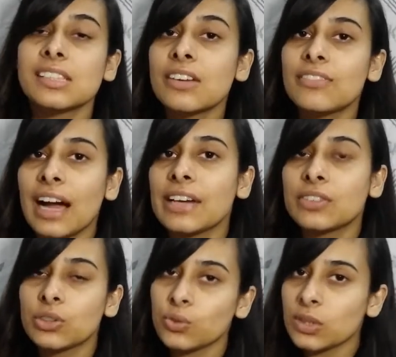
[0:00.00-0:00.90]

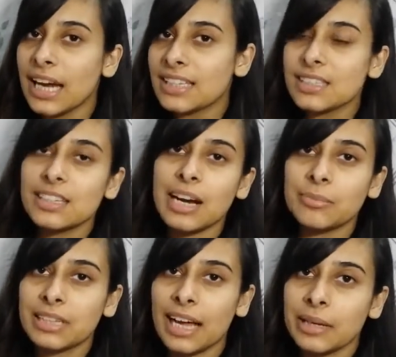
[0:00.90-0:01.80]
survived through the
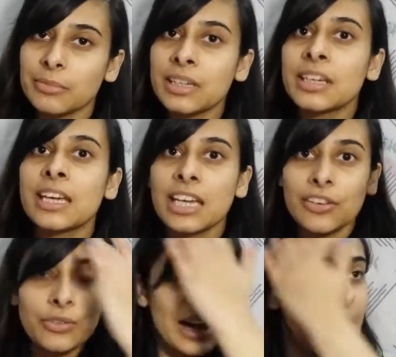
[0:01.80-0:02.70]
Instagram time,
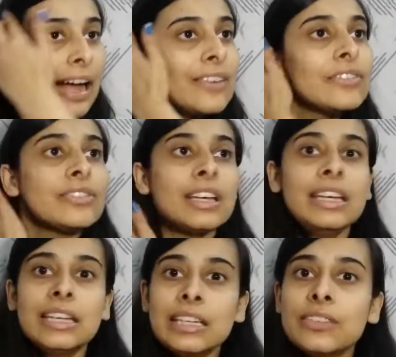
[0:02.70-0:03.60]
if you have
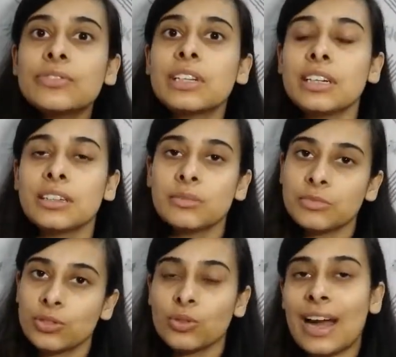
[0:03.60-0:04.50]
lived
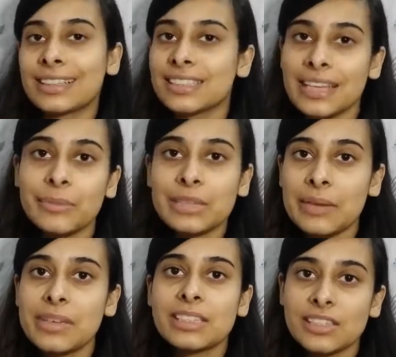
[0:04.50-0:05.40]
at the same
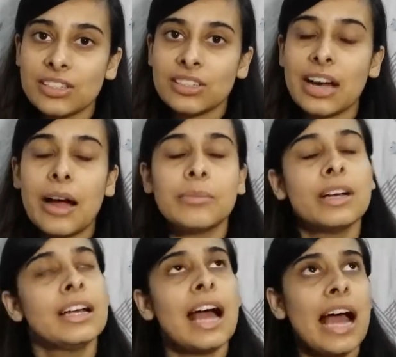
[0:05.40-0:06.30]
time as Instagram,
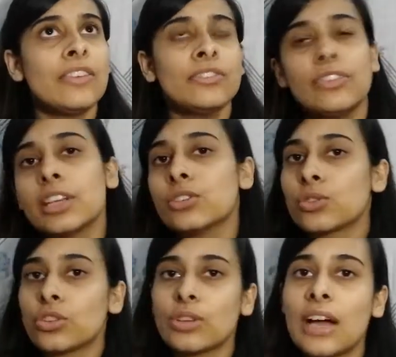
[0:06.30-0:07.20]
I'm very
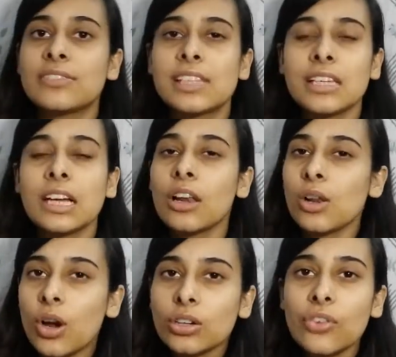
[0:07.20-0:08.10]
sure you have seen a
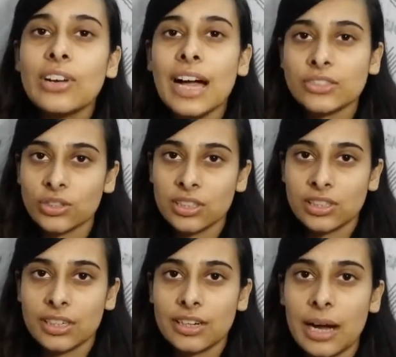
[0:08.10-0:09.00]
lot of hacks on
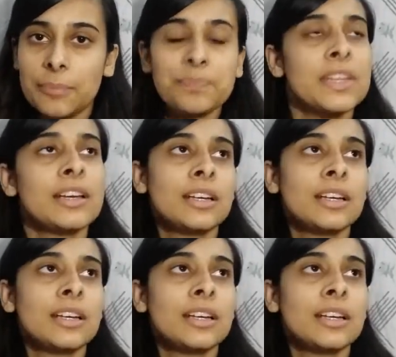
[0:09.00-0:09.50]
Instagram.